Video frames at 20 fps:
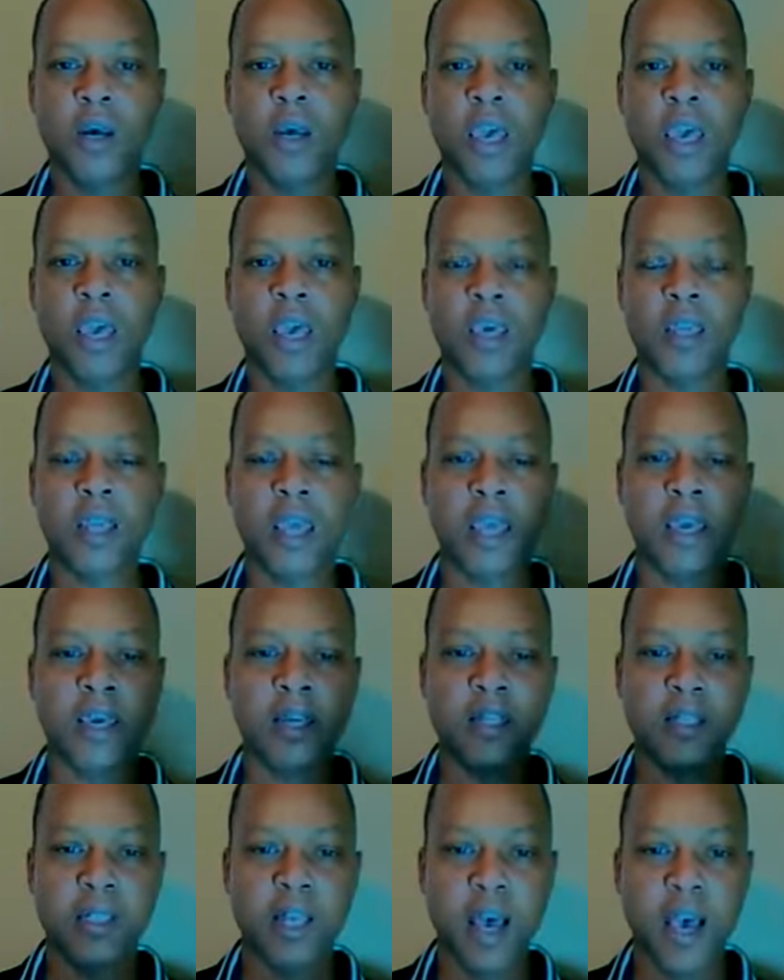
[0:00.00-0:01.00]
and
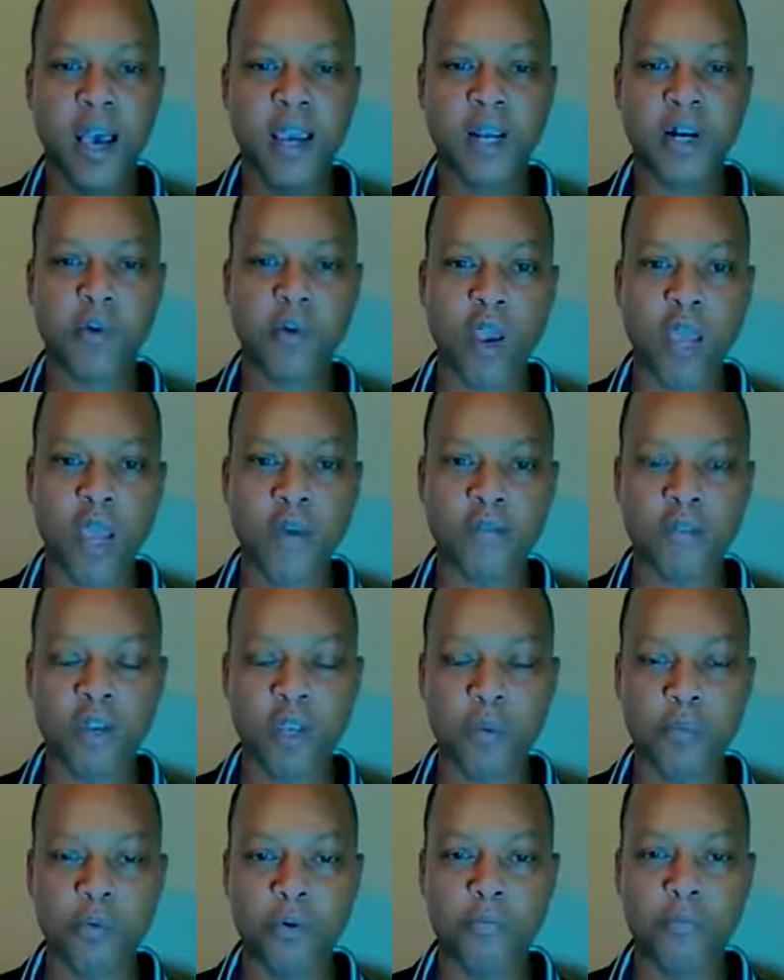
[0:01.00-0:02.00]

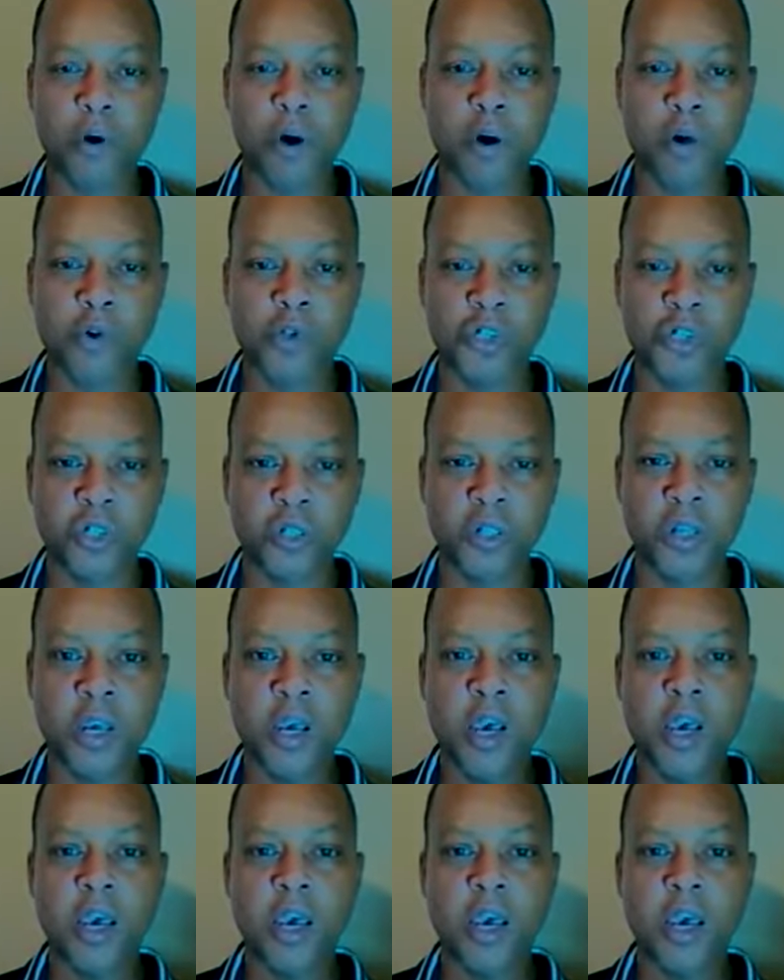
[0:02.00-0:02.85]
anti-gravity propulsion.